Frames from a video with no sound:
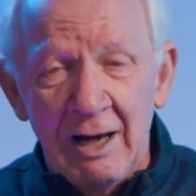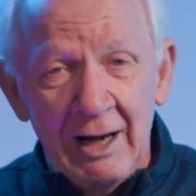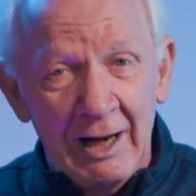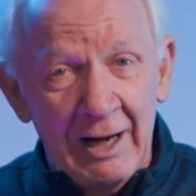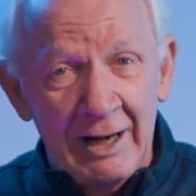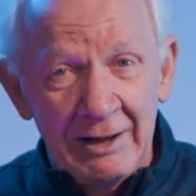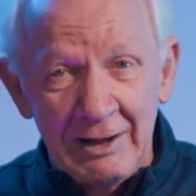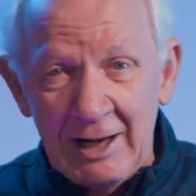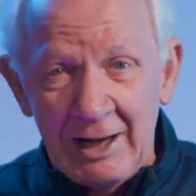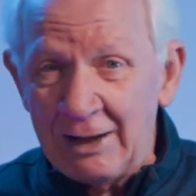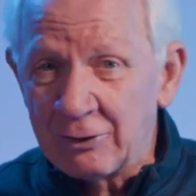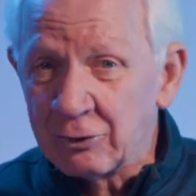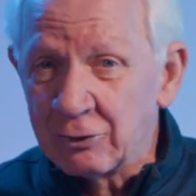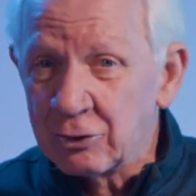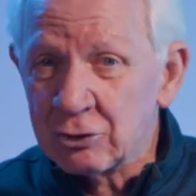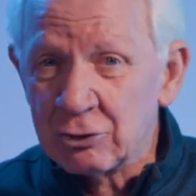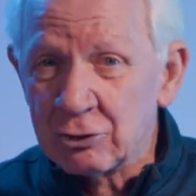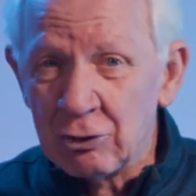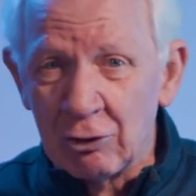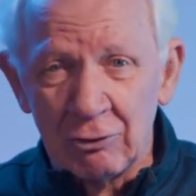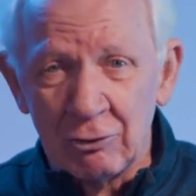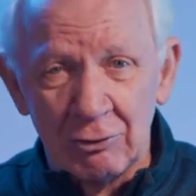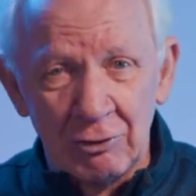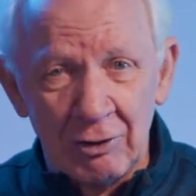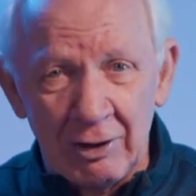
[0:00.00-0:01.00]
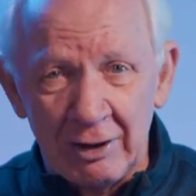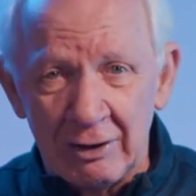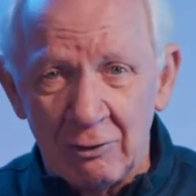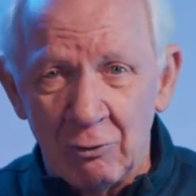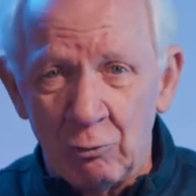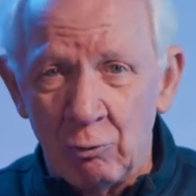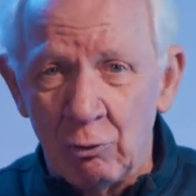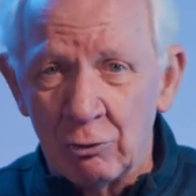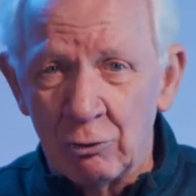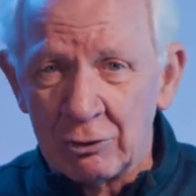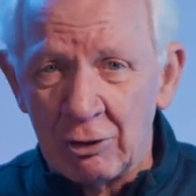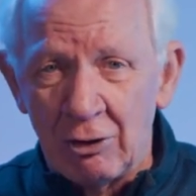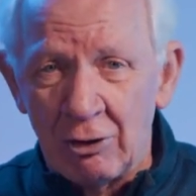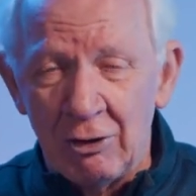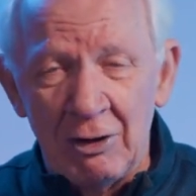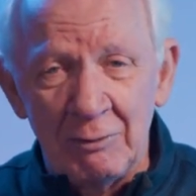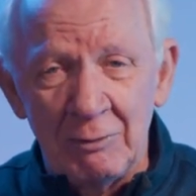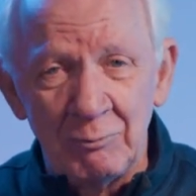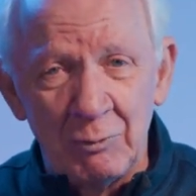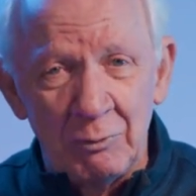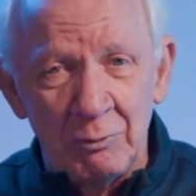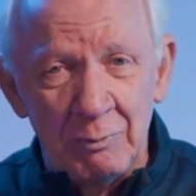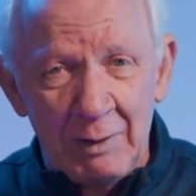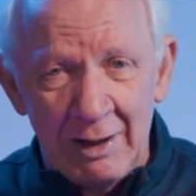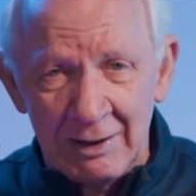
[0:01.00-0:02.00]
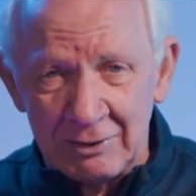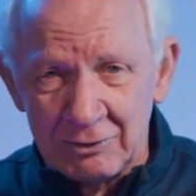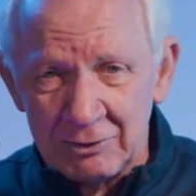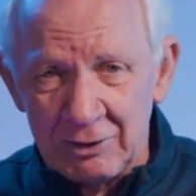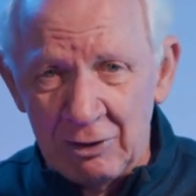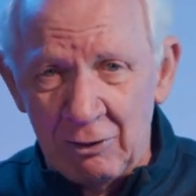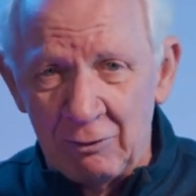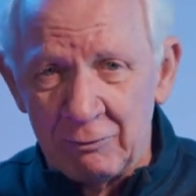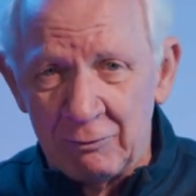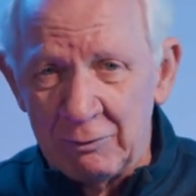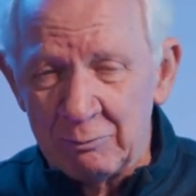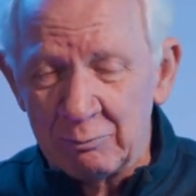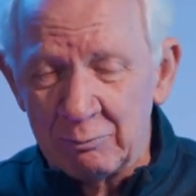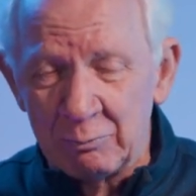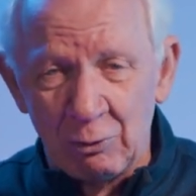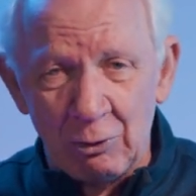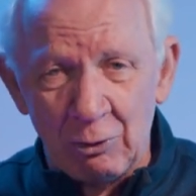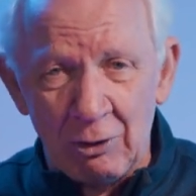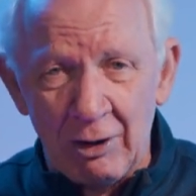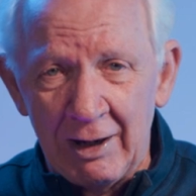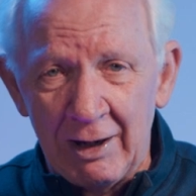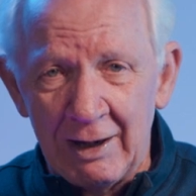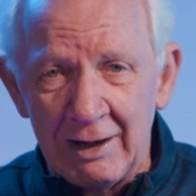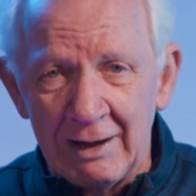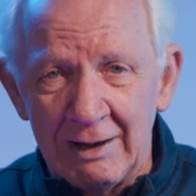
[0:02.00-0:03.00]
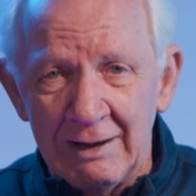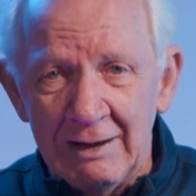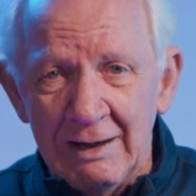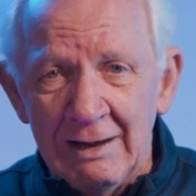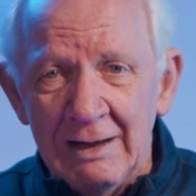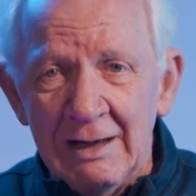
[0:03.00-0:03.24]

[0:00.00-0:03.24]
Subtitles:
And I certainly want to humble myself and pray.